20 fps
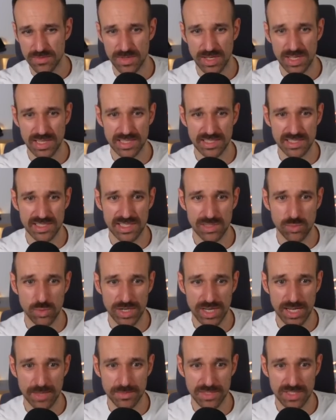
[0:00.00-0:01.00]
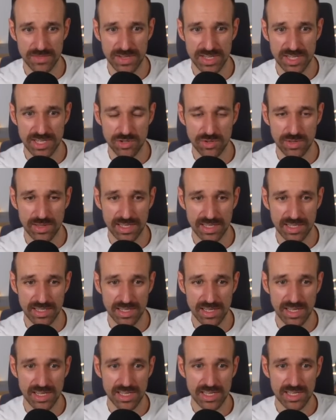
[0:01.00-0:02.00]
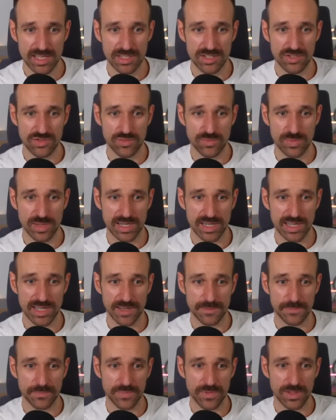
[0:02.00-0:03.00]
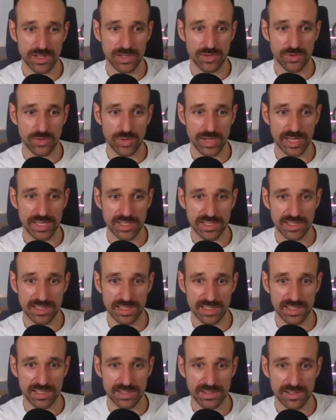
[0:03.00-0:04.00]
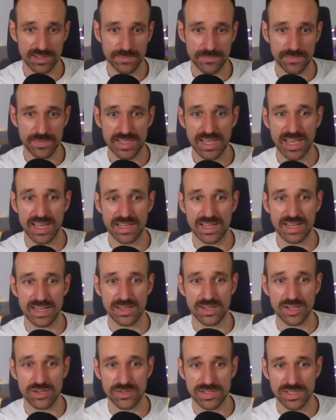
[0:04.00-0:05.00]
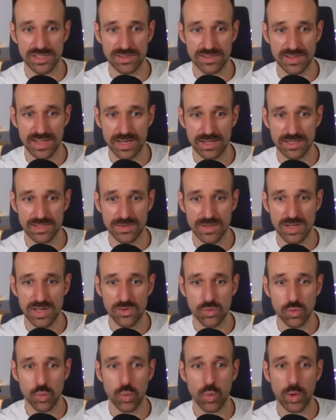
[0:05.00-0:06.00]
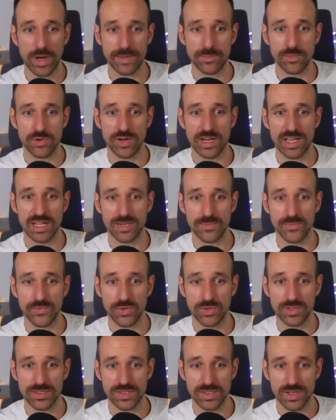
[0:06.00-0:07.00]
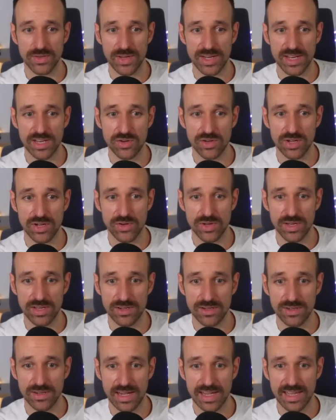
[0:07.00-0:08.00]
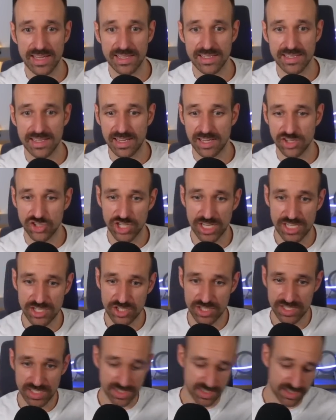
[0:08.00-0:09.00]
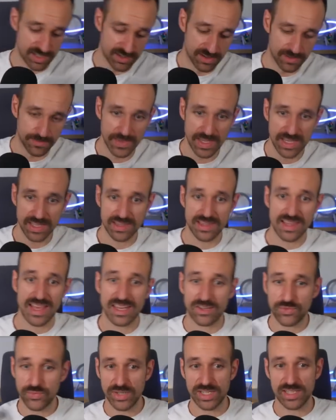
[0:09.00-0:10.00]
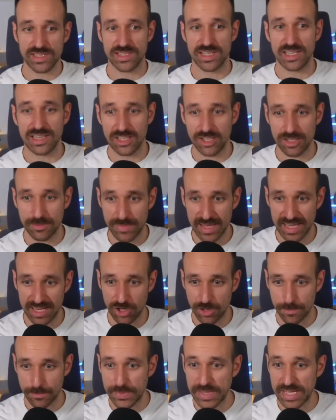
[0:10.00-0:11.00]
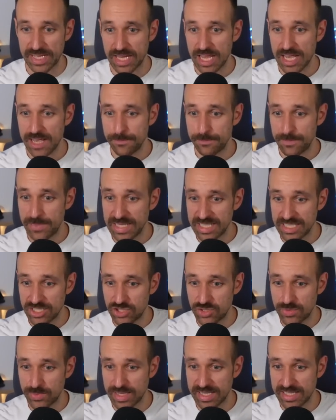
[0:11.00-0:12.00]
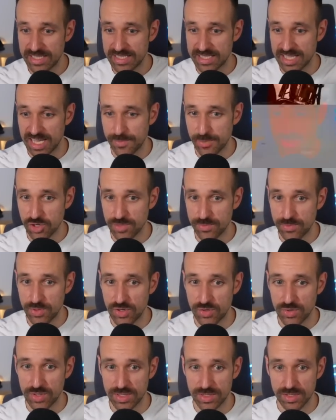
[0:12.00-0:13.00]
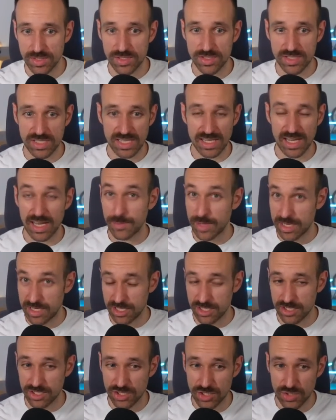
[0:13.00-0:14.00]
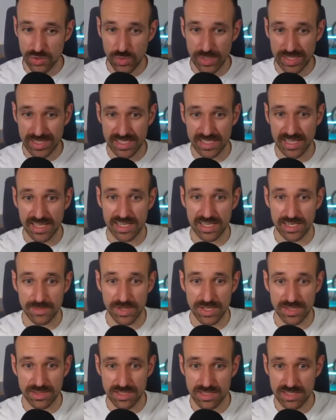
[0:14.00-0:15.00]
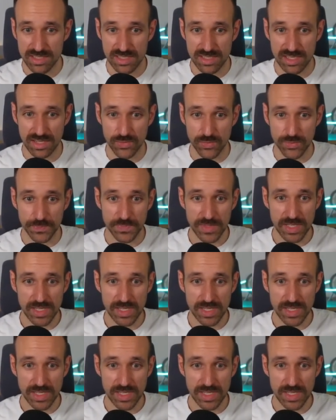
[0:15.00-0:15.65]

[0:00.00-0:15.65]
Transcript: Uh, let's see what happens if I now like do my uh, right click here. Yeah, then it goes here. That is way more helpful. So if I now go here, I can and it changes in here, that feels a lot better. But back to my assignment component. You see, I'm getting too excited about this stuff.